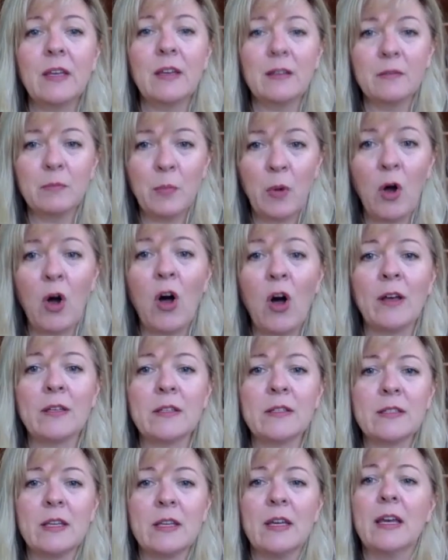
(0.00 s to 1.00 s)

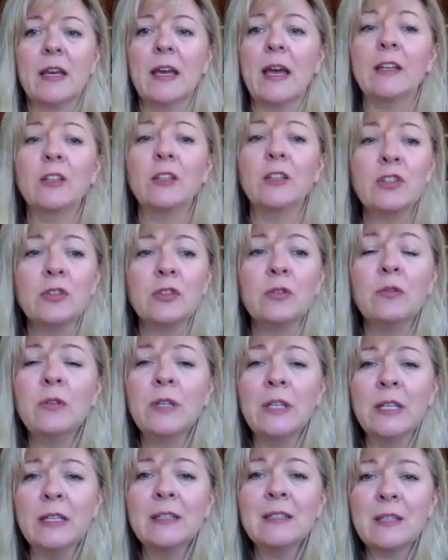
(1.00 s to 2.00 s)
Pause and
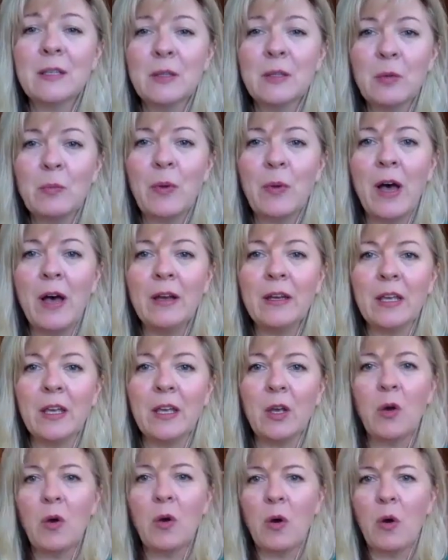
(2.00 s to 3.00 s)
tune into the
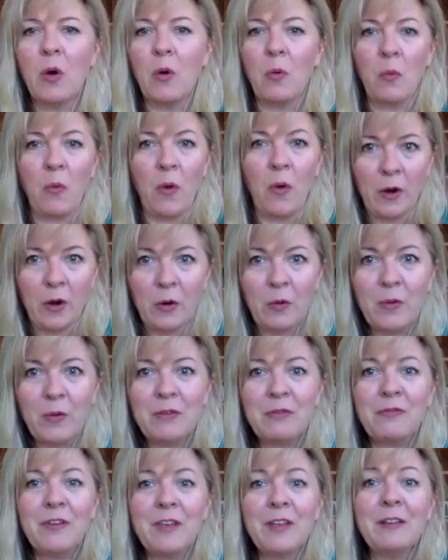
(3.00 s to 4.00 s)
body. Where are we
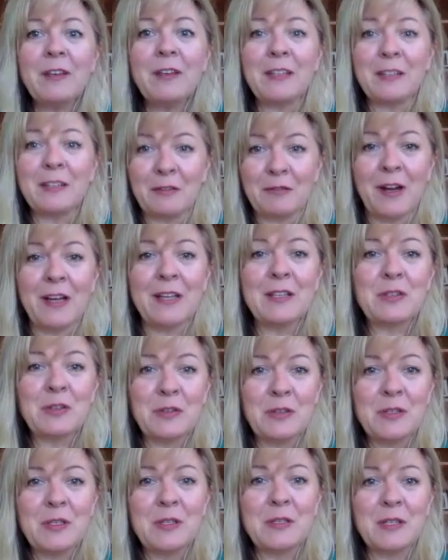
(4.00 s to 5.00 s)
feeling it, right? So
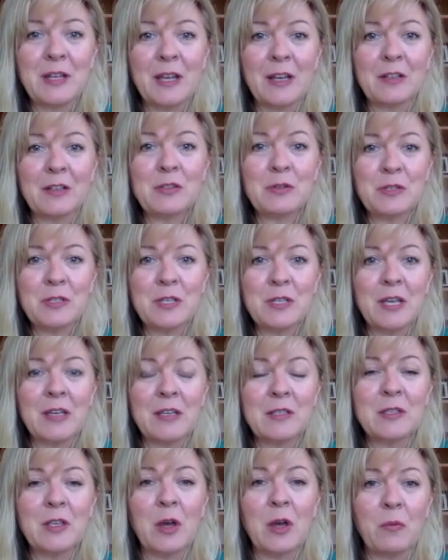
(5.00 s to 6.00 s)
this is an
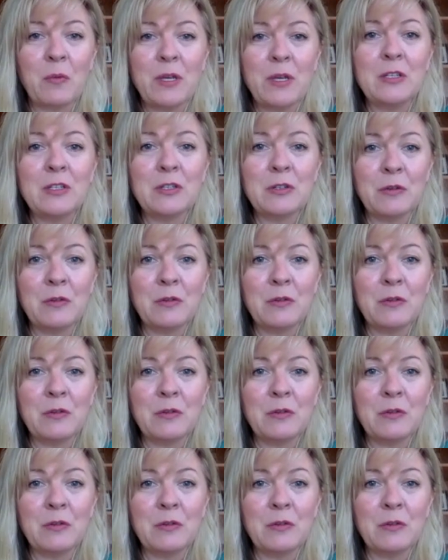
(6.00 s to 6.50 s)
exercise that we do at